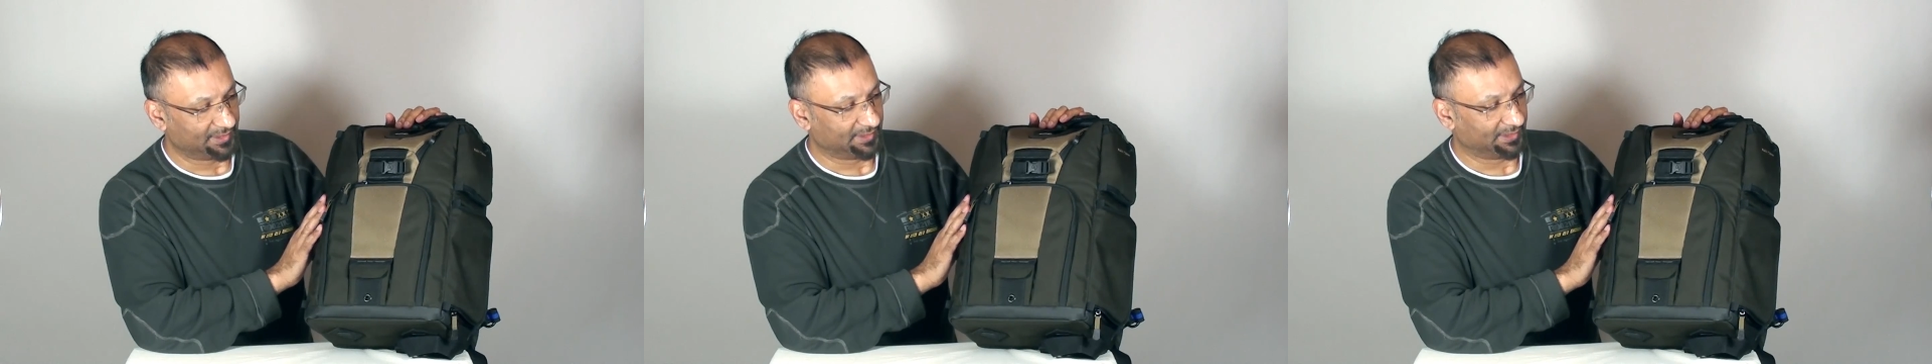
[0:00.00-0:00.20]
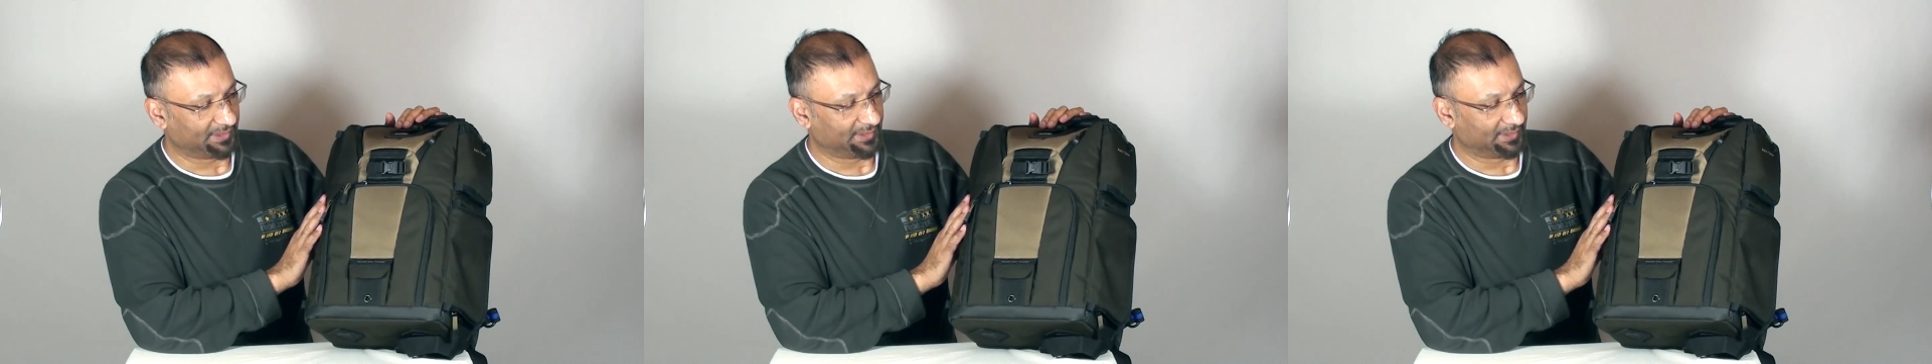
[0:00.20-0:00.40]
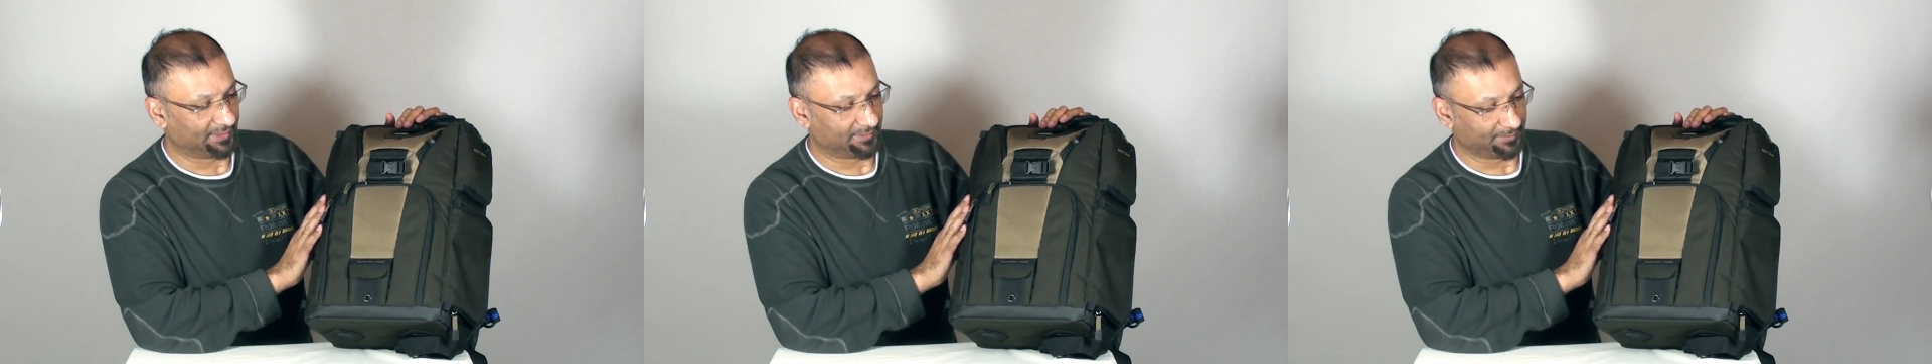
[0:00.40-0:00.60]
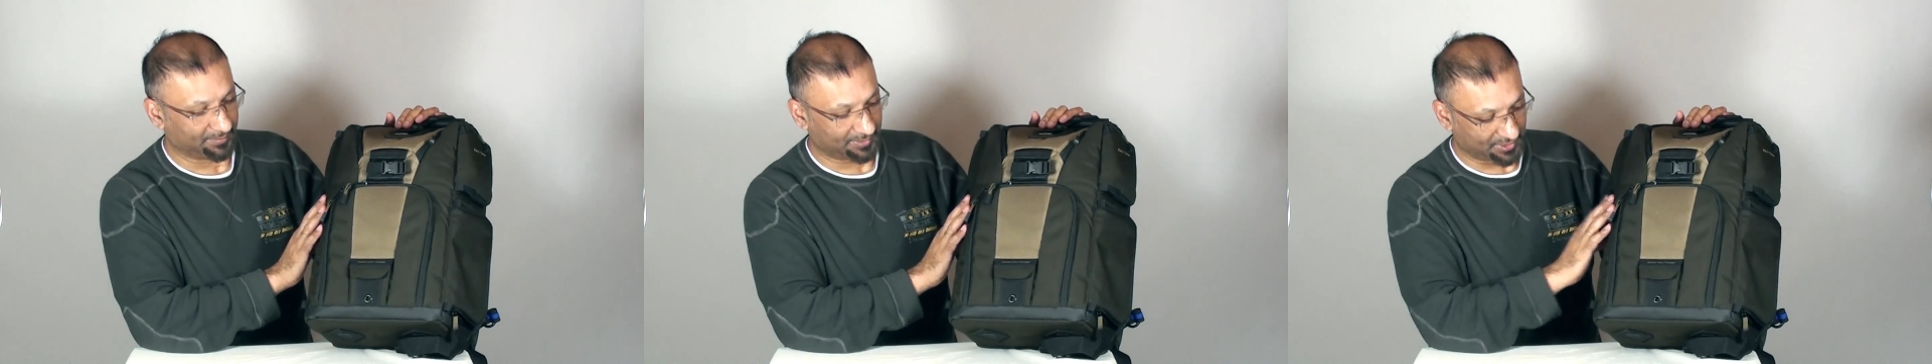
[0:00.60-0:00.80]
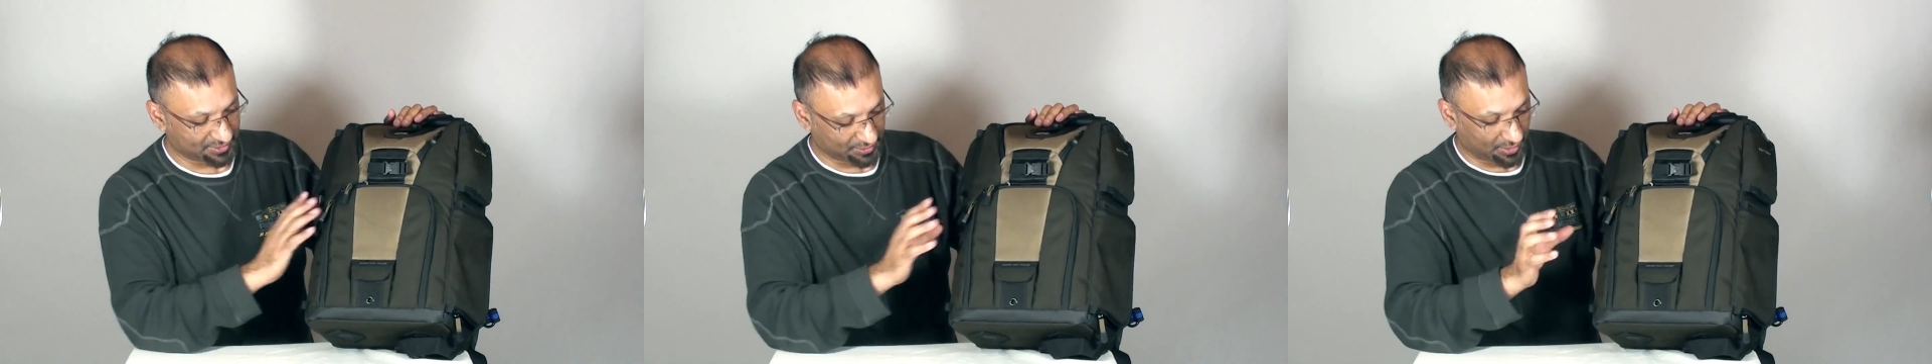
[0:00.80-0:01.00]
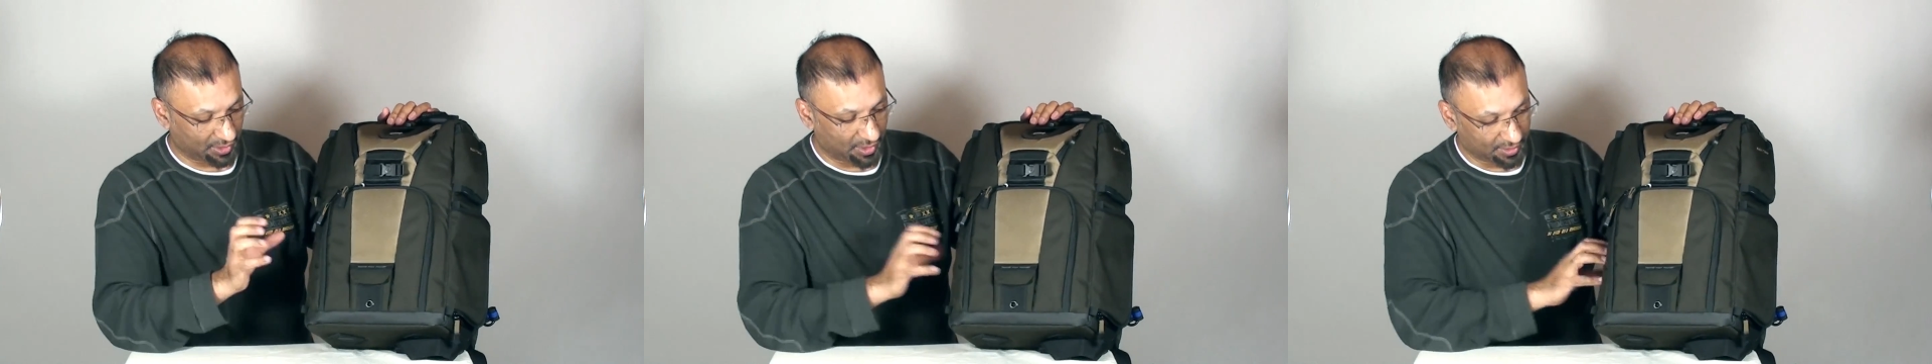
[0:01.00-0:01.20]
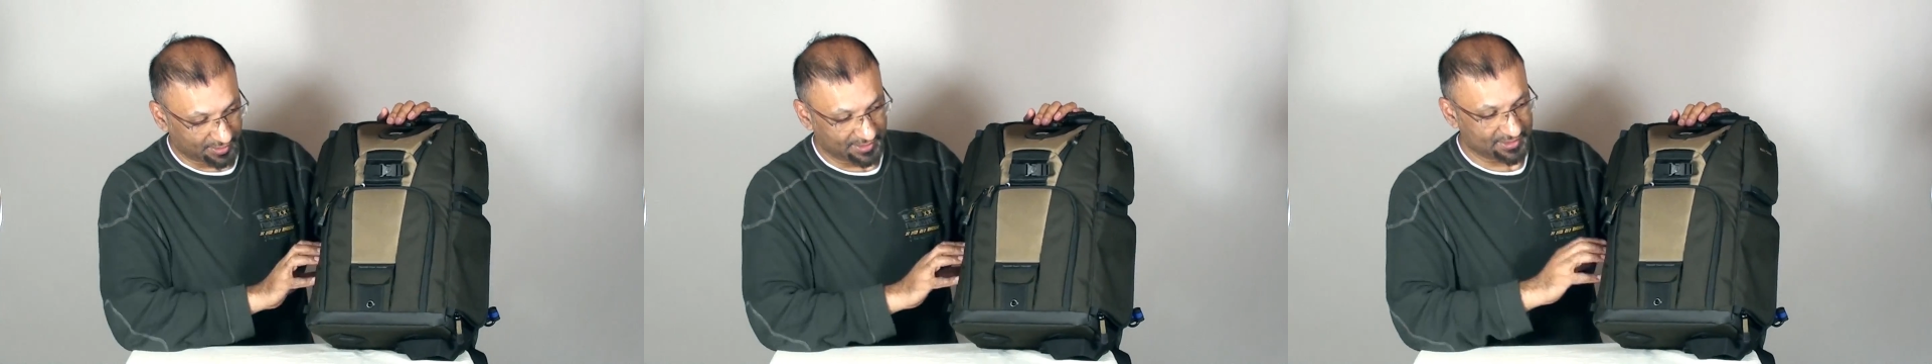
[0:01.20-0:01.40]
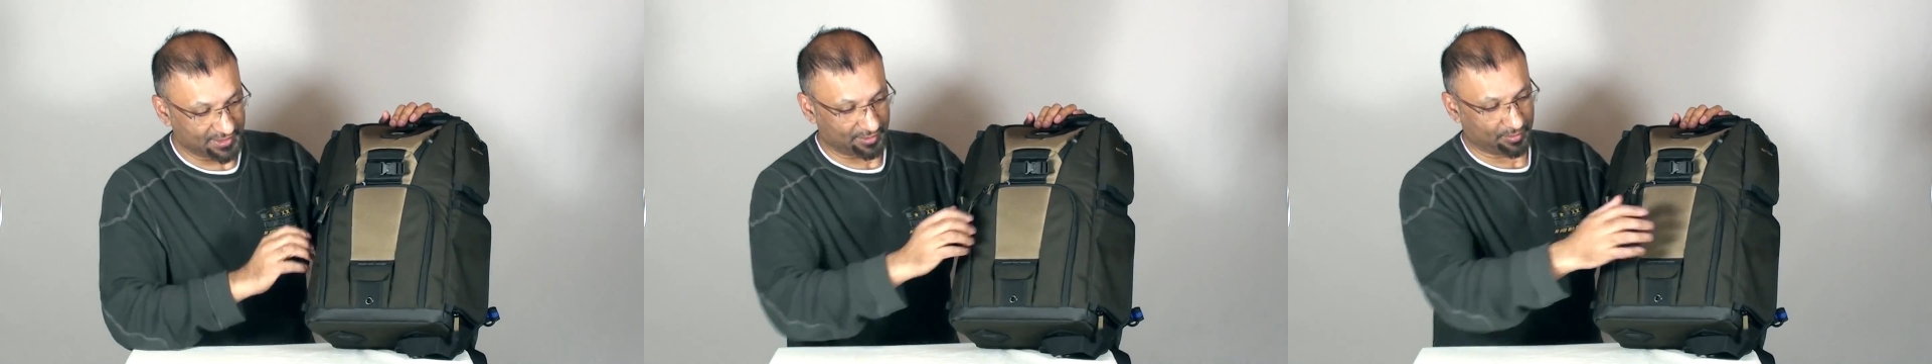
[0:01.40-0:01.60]
because all
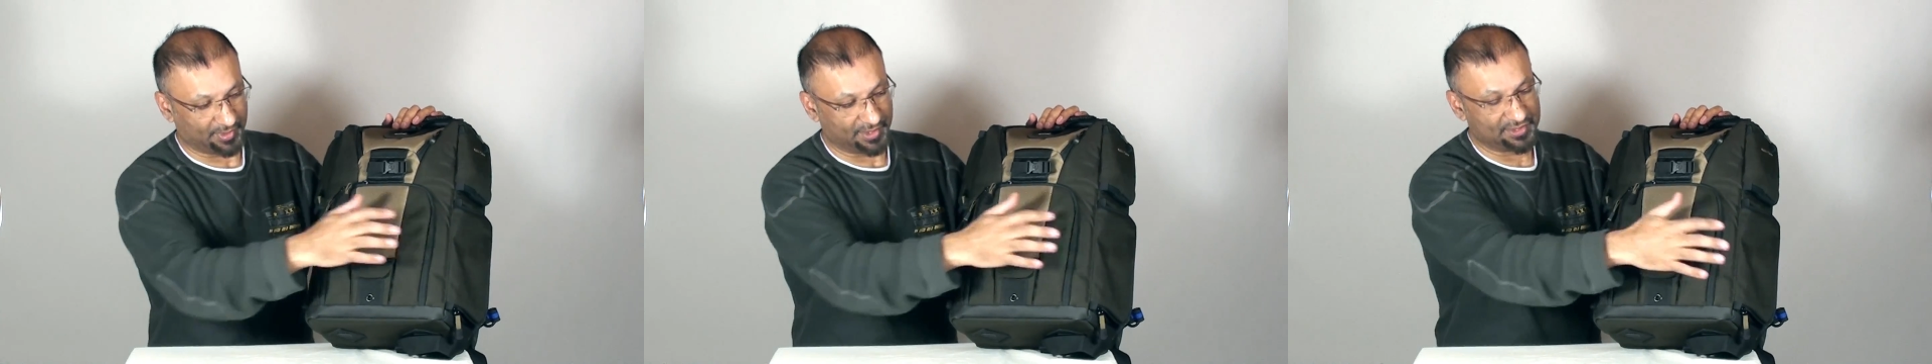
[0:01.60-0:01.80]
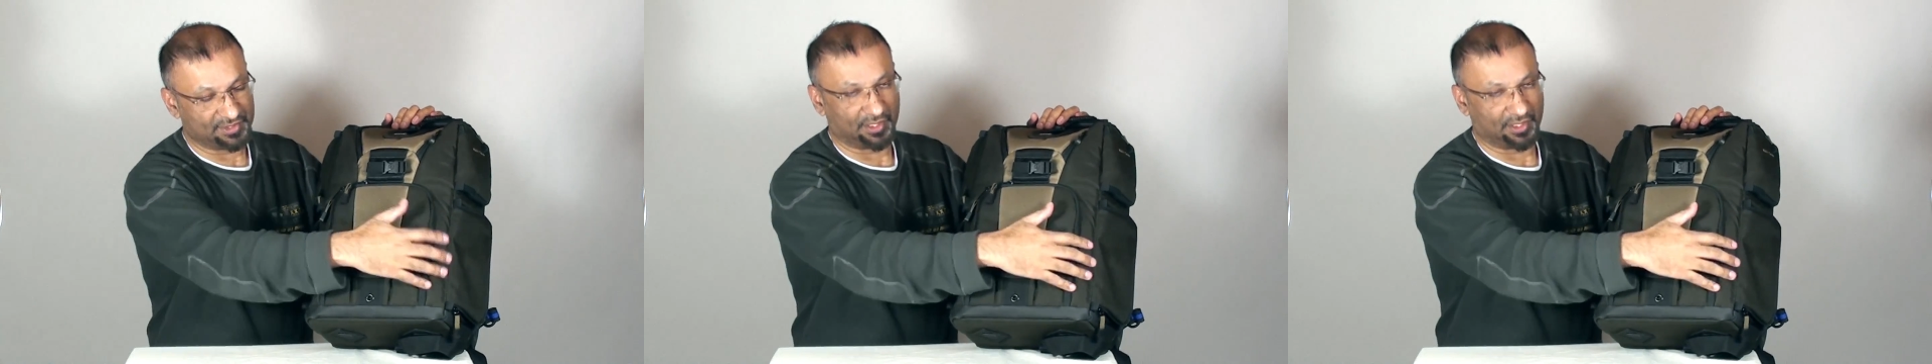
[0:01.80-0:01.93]
these other ones,